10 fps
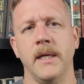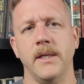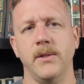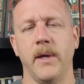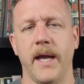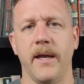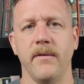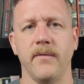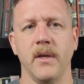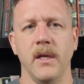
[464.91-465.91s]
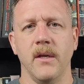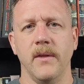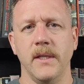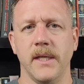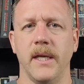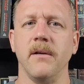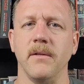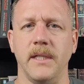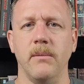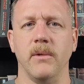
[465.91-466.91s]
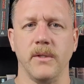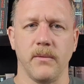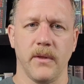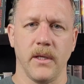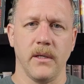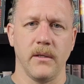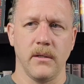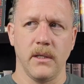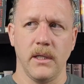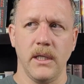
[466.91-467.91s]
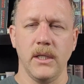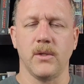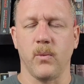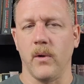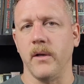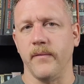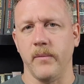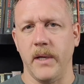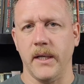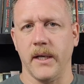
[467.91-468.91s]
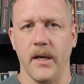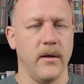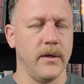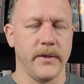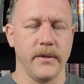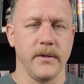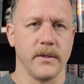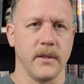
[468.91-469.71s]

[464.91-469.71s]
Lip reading: is you have these inner demons within each one of the main characters,